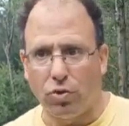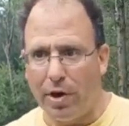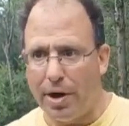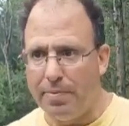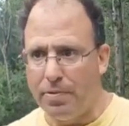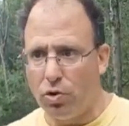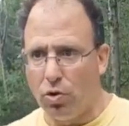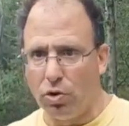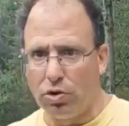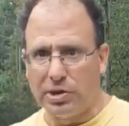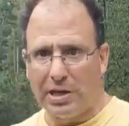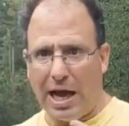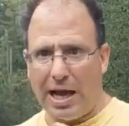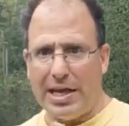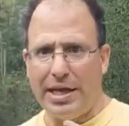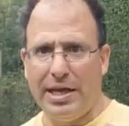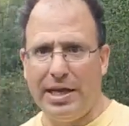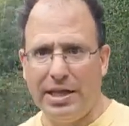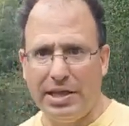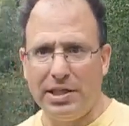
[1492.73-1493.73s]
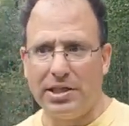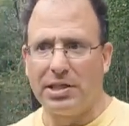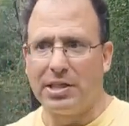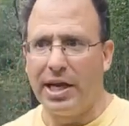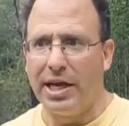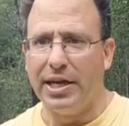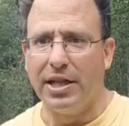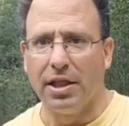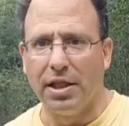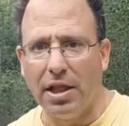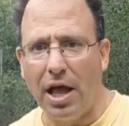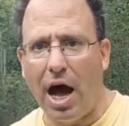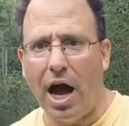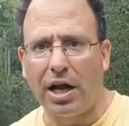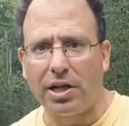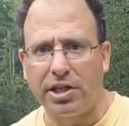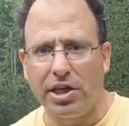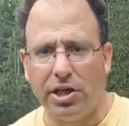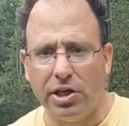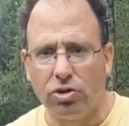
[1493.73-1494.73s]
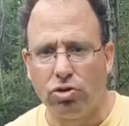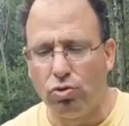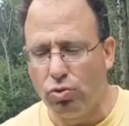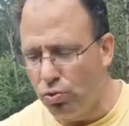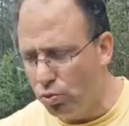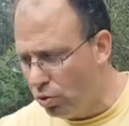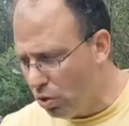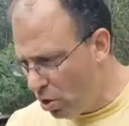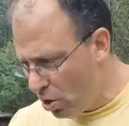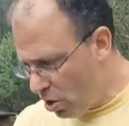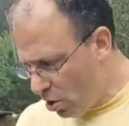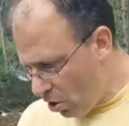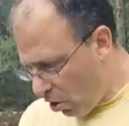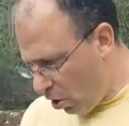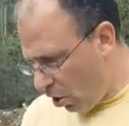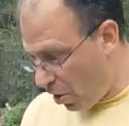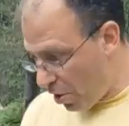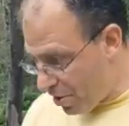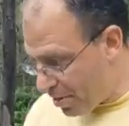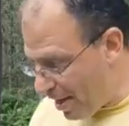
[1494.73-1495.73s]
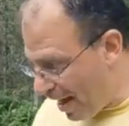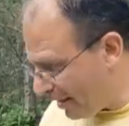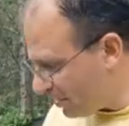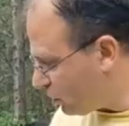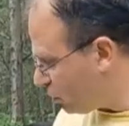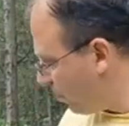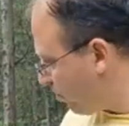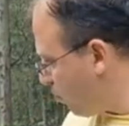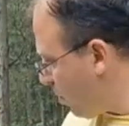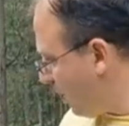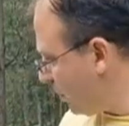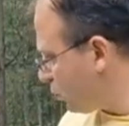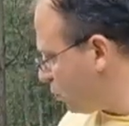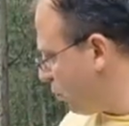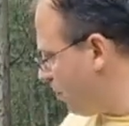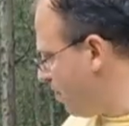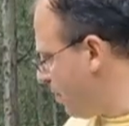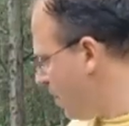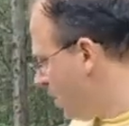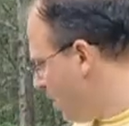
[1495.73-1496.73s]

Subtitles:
right, because that heat is getting locked into that suppressor.